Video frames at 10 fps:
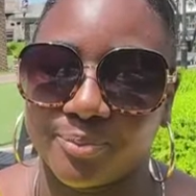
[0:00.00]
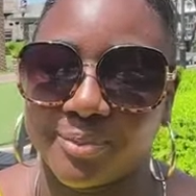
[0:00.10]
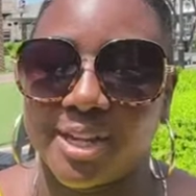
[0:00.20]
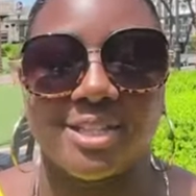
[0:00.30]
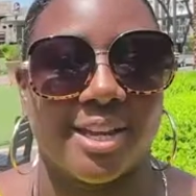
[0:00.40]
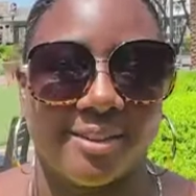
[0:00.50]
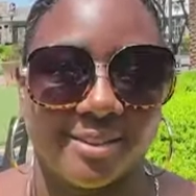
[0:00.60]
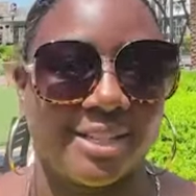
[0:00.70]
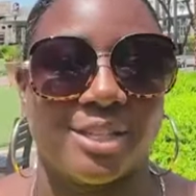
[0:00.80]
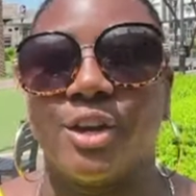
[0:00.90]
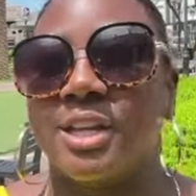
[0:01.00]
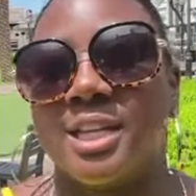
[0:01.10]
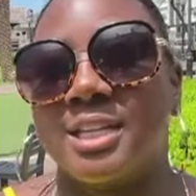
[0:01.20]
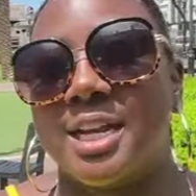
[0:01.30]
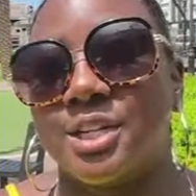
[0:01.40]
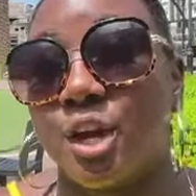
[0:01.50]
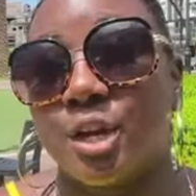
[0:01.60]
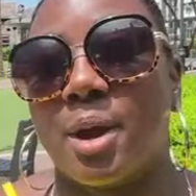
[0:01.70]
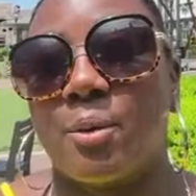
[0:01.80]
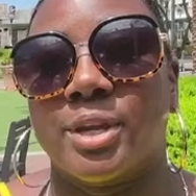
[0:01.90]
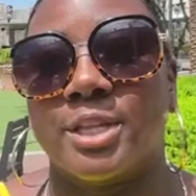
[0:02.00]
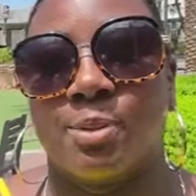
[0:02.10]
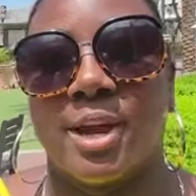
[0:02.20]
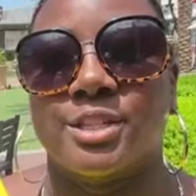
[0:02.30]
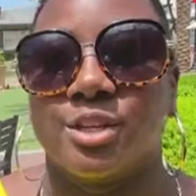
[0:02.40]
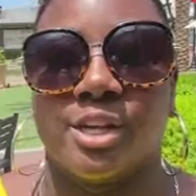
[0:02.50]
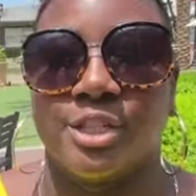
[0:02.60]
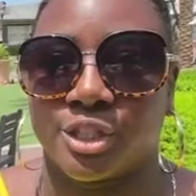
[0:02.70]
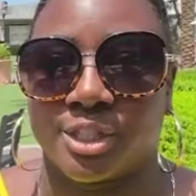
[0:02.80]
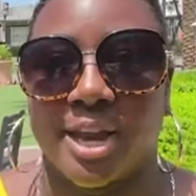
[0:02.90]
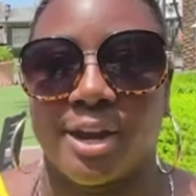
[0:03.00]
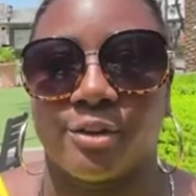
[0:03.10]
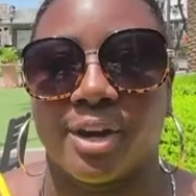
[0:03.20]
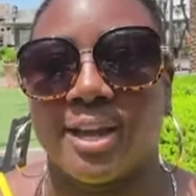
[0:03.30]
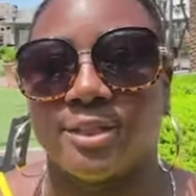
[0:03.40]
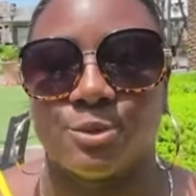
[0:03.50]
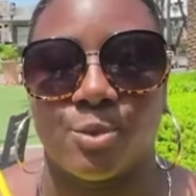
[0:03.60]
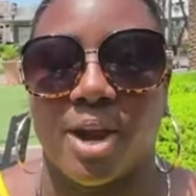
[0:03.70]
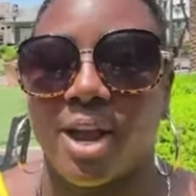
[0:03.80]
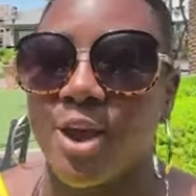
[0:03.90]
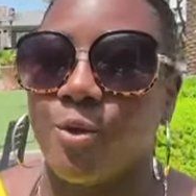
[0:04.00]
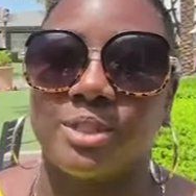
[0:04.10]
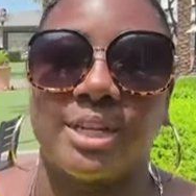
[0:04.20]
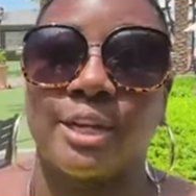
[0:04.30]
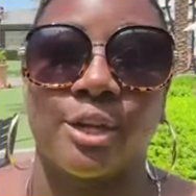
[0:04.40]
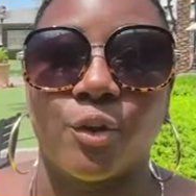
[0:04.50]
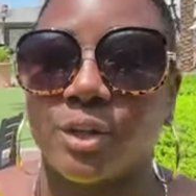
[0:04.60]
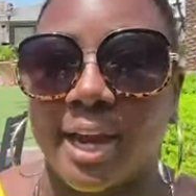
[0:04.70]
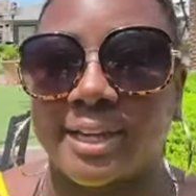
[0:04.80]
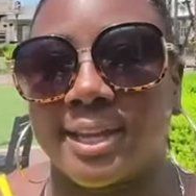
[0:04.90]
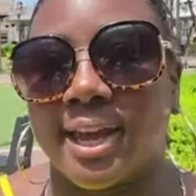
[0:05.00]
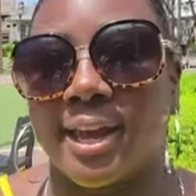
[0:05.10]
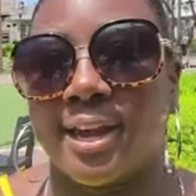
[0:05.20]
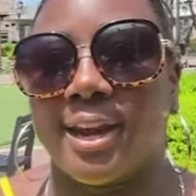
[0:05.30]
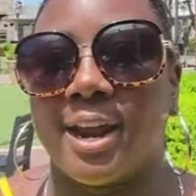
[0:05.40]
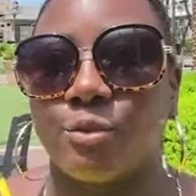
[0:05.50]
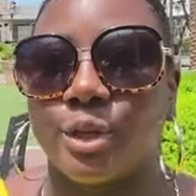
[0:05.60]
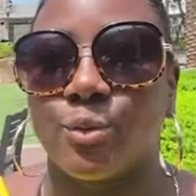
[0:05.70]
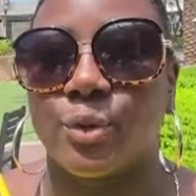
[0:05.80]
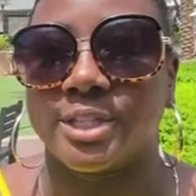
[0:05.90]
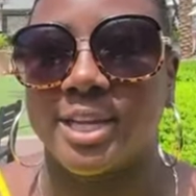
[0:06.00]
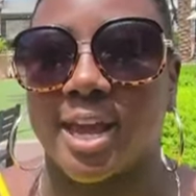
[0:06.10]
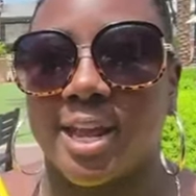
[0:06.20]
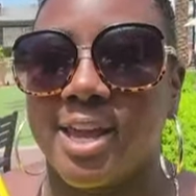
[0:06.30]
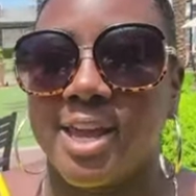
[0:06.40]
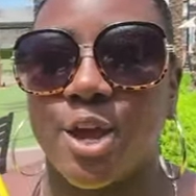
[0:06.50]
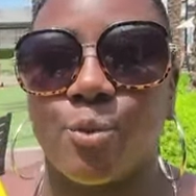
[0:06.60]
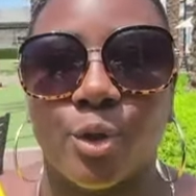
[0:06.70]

that's it. That's all. He, he's not talking about what his plans are. He's just slandering at this point, which I don't like that. And I really wish that it